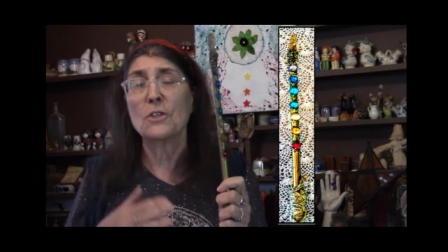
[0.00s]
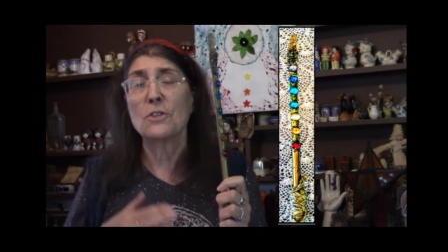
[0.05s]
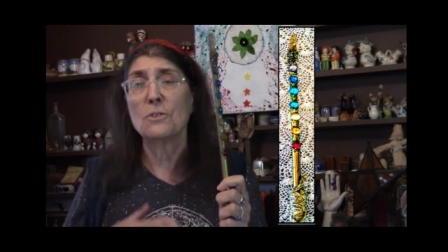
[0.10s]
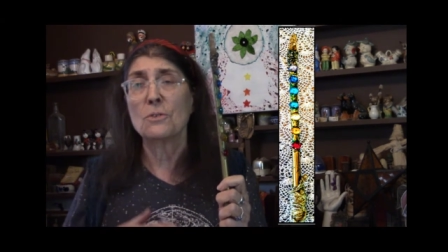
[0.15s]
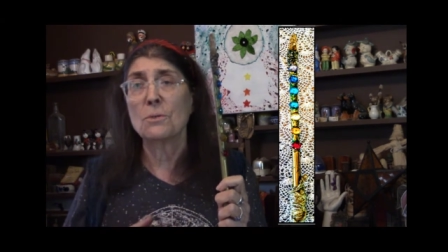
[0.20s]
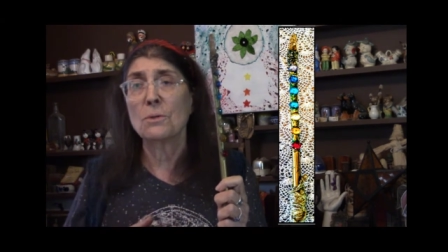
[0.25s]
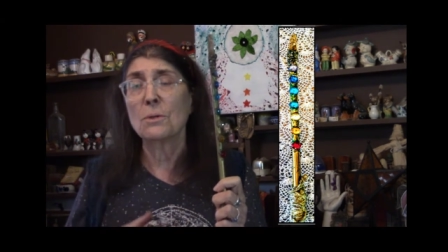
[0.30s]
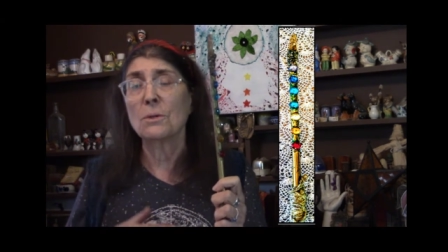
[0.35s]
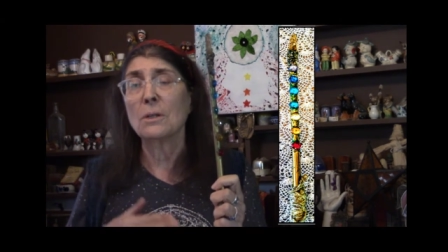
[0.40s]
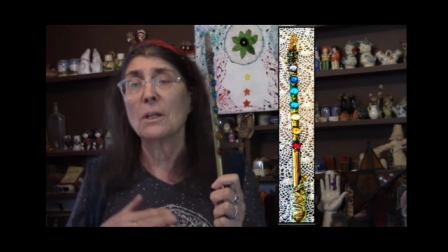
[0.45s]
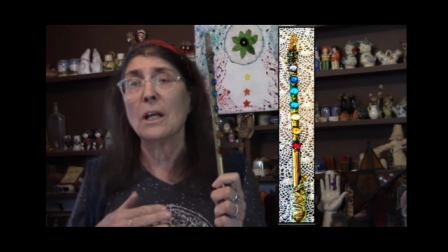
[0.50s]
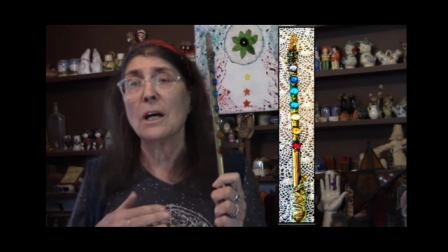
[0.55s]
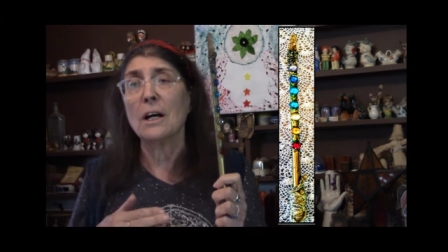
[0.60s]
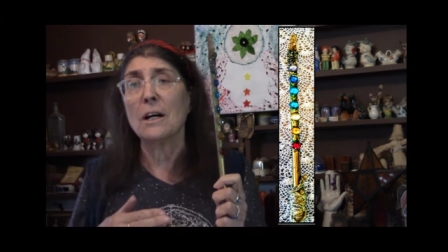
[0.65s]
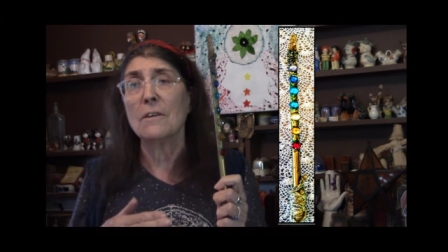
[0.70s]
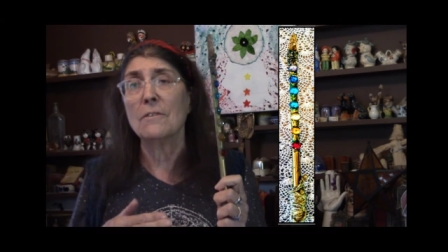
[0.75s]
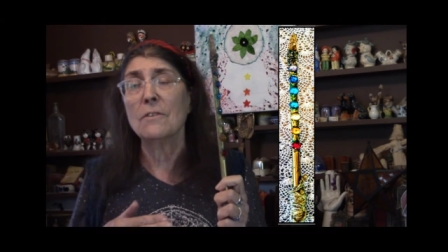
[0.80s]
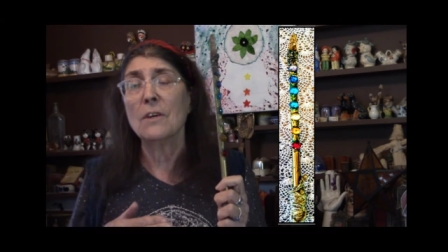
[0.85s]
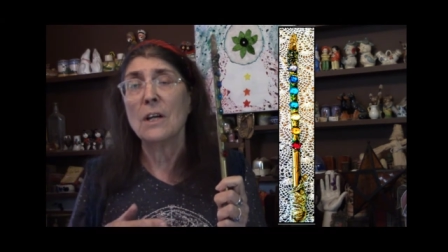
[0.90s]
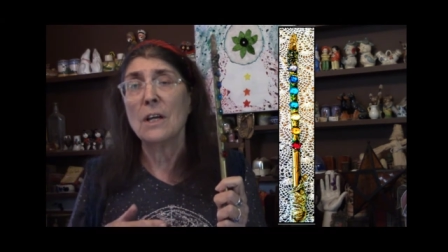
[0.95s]
true
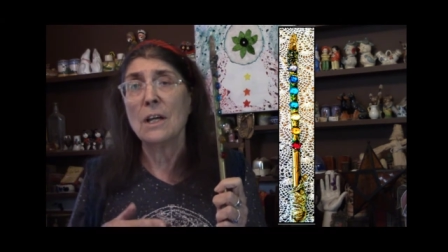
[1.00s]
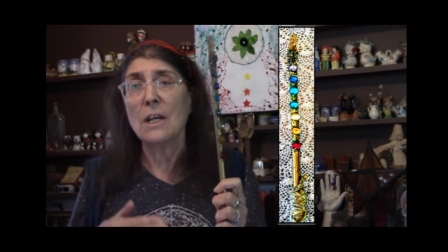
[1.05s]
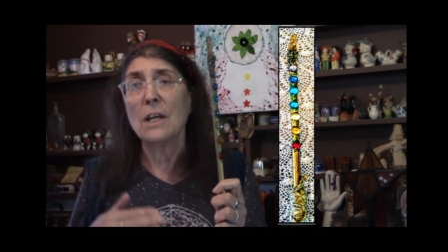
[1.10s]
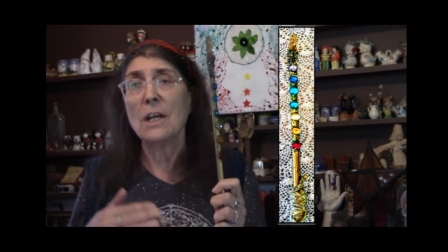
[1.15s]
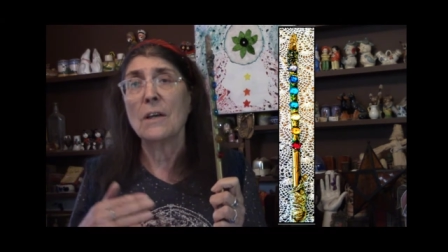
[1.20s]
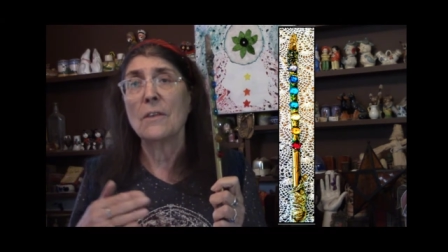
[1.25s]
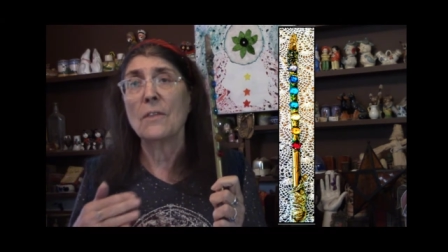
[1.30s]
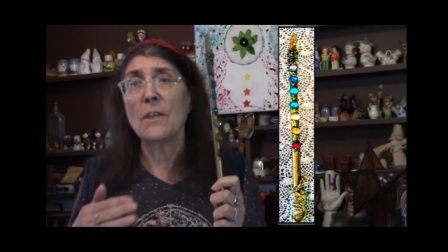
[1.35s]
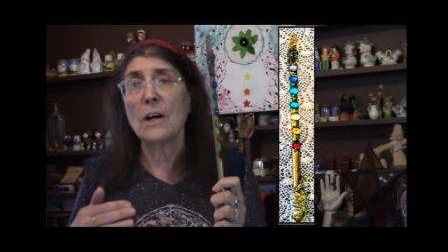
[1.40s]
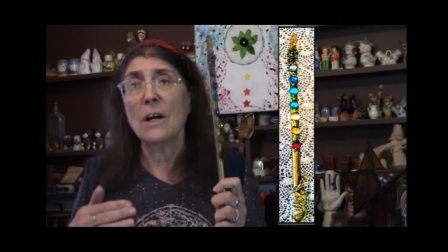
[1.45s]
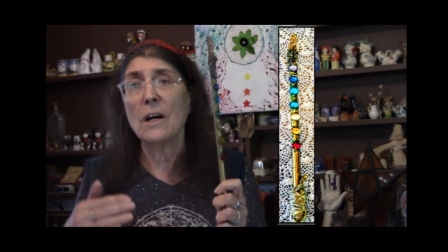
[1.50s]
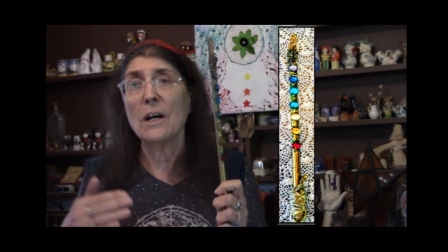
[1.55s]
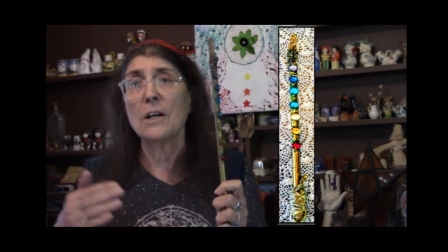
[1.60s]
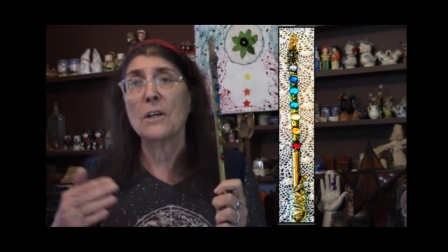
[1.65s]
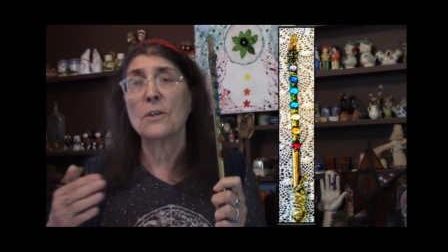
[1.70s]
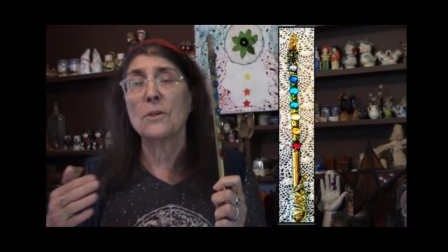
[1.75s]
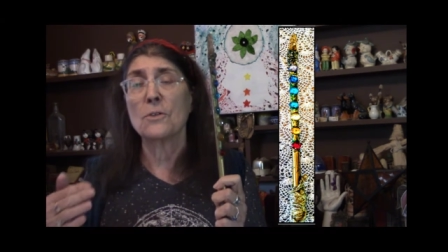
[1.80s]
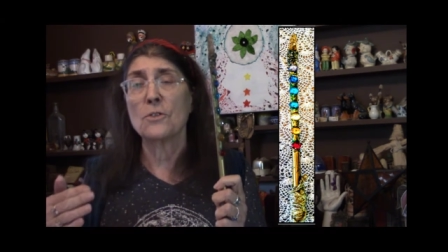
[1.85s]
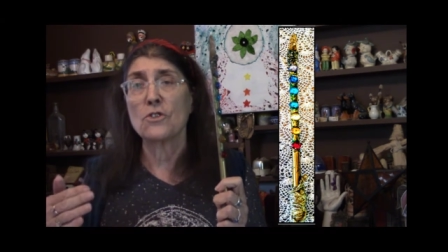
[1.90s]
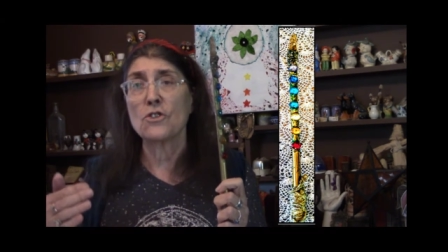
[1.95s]
love, and the
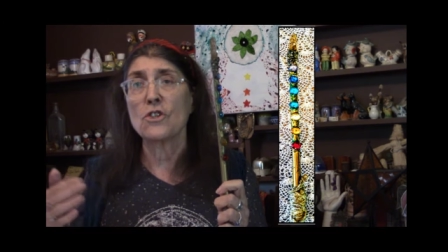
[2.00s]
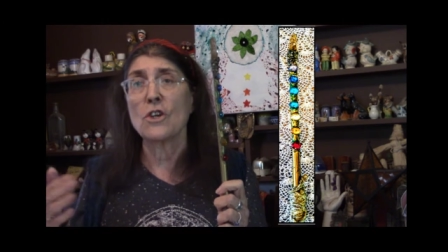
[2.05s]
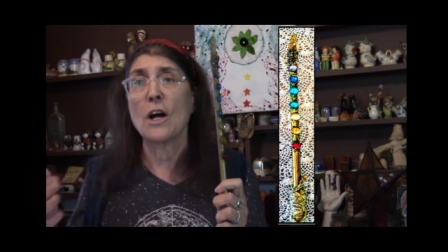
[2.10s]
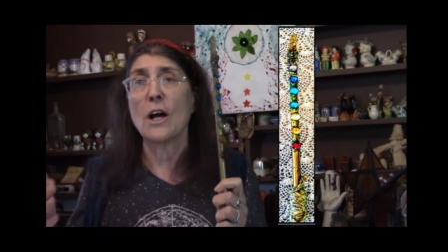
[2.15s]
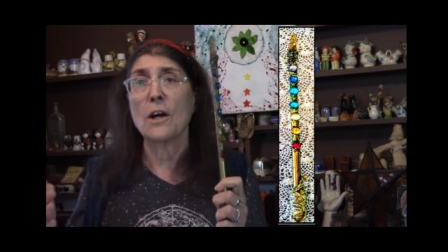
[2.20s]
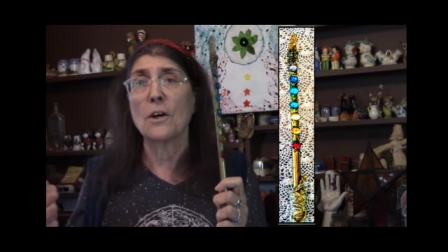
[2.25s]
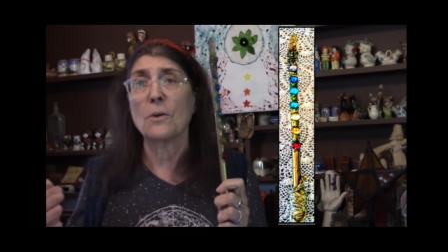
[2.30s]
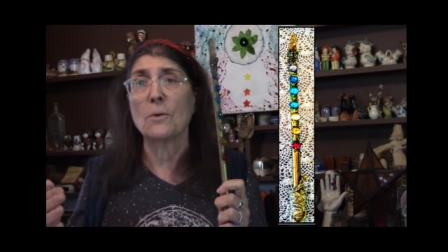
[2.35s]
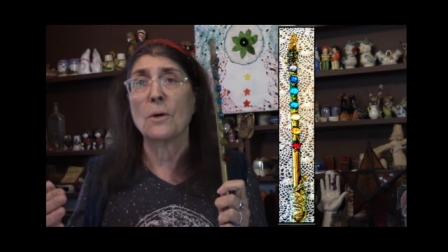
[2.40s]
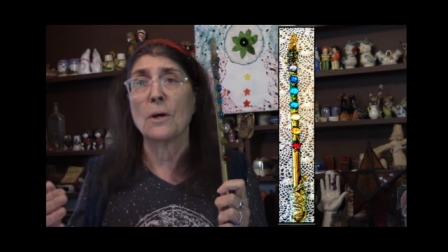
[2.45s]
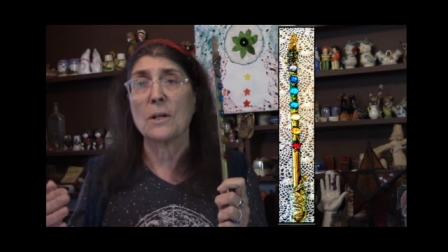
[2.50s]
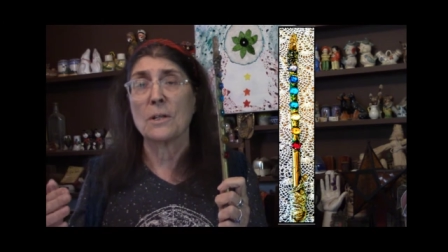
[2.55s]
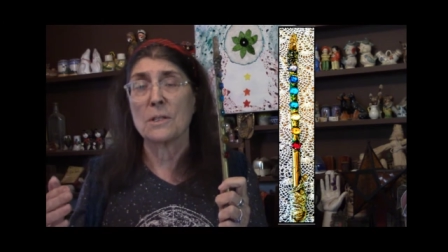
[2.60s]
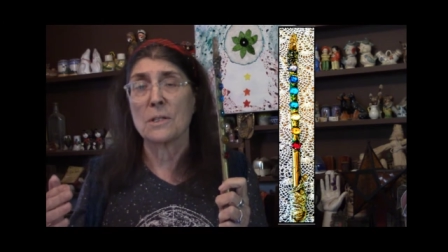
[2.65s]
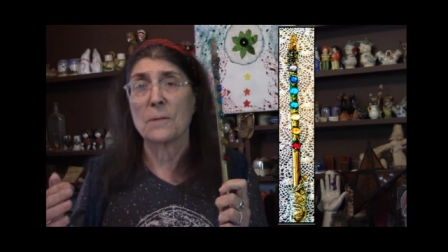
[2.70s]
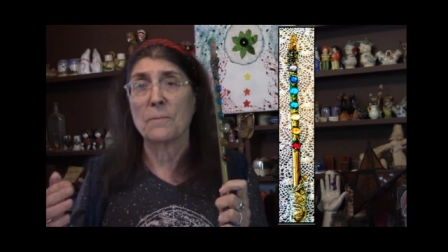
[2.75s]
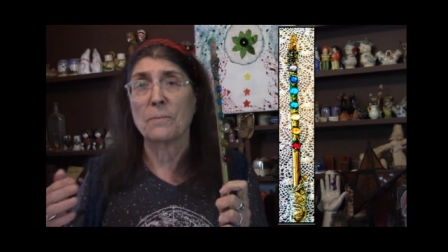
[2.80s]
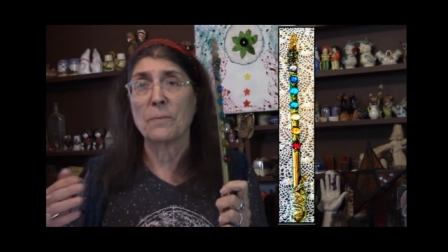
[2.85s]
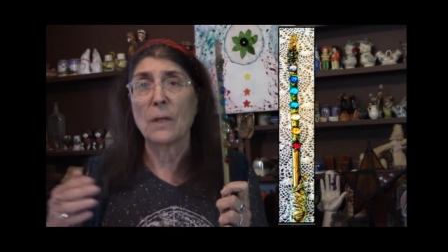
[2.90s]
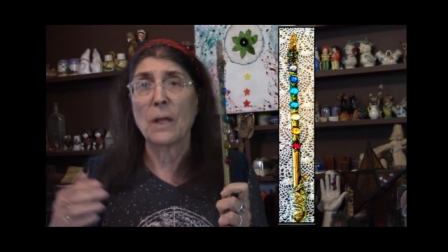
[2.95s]
higher chakras.